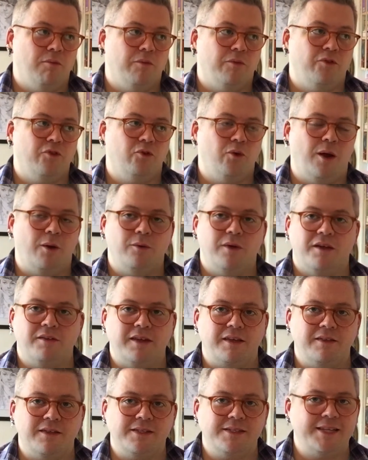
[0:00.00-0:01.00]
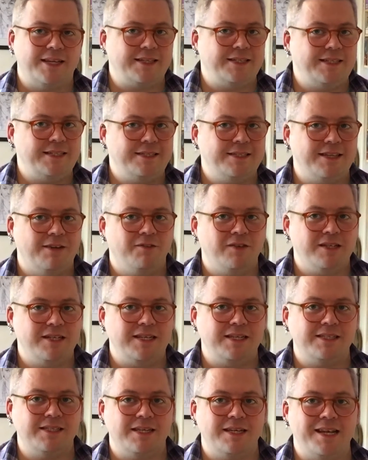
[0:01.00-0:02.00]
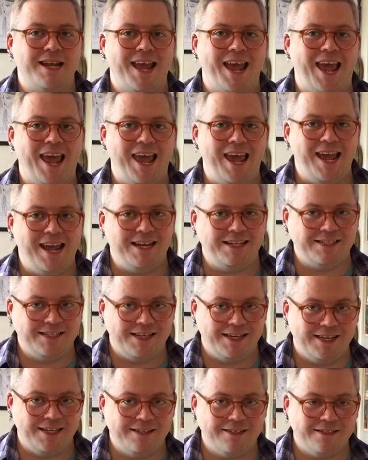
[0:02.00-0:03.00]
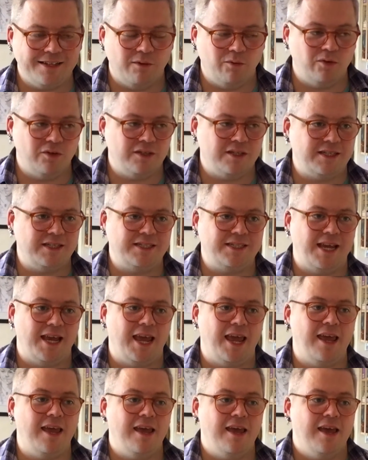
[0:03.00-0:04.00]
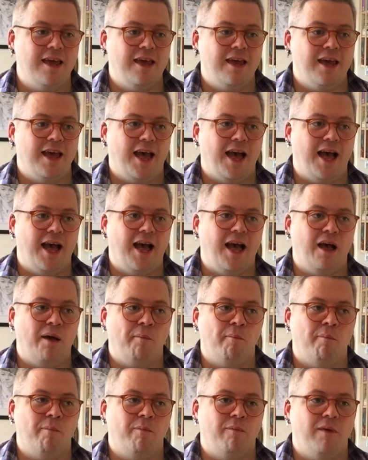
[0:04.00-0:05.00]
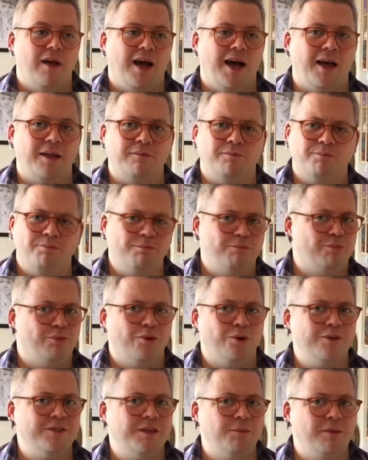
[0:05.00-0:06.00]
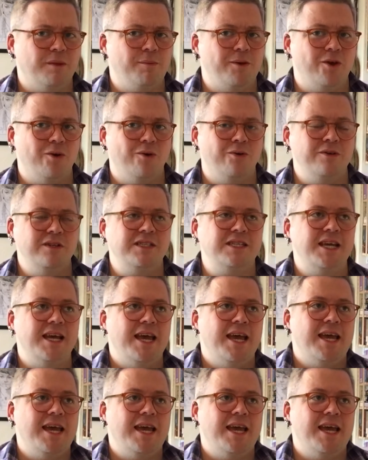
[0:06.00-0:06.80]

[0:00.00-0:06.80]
throughout, I think, the 60s, 70s and 80s, I want to say, and possibly beyond.